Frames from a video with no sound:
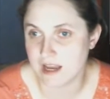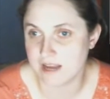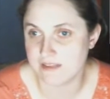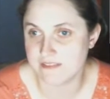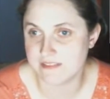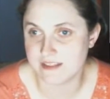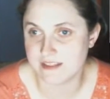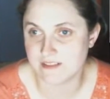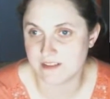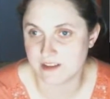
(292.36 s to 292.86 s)

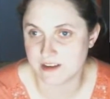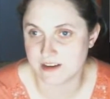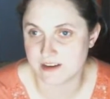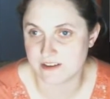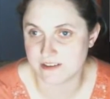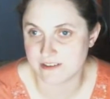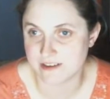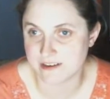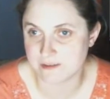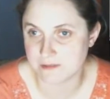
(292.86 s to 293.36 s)
they look
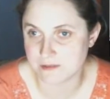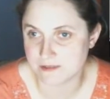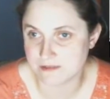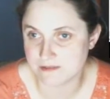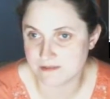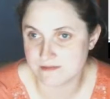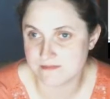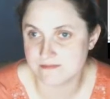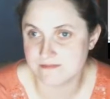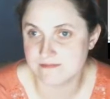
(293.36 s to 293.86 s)
incredible.
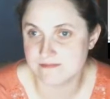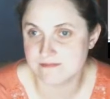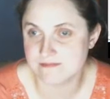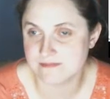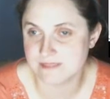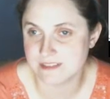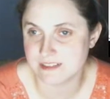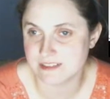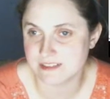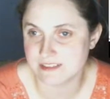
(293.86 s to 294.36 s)

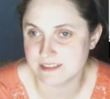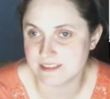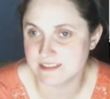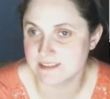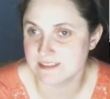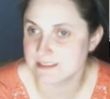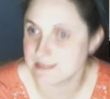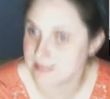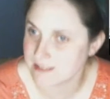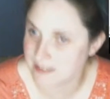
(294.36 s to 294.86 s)
There's,
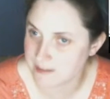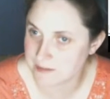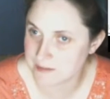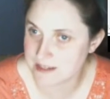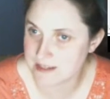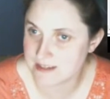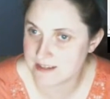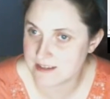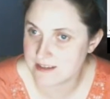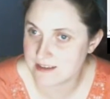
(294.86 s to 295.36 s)
damn it,
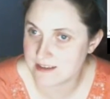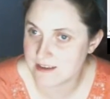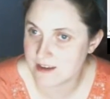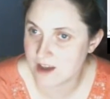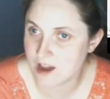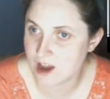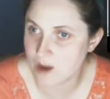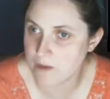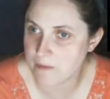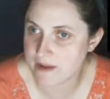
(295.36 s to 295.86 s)

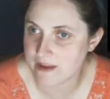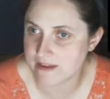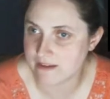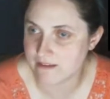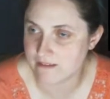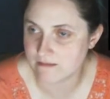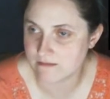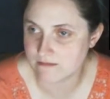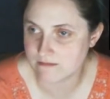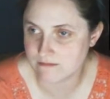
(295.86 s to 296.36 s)
open!
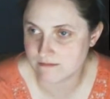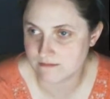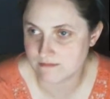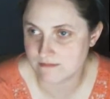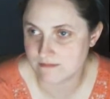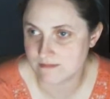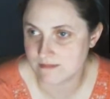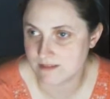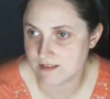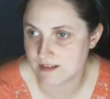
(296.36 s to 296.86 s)

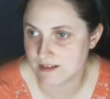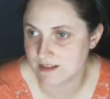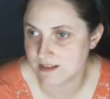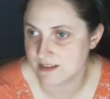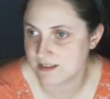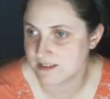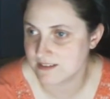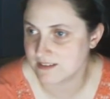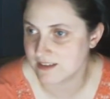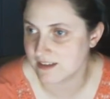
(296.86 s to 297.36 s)

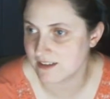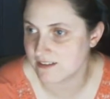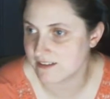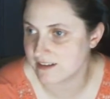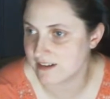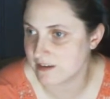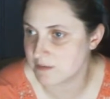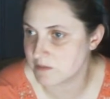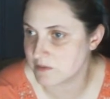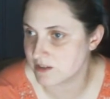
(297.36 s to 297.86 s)
Sailor
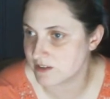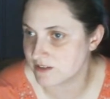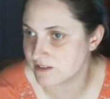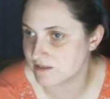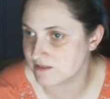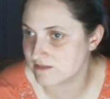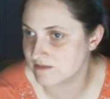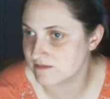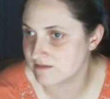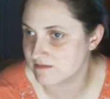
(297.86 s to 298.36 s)

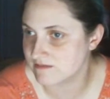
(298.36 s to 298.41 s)
Neptune.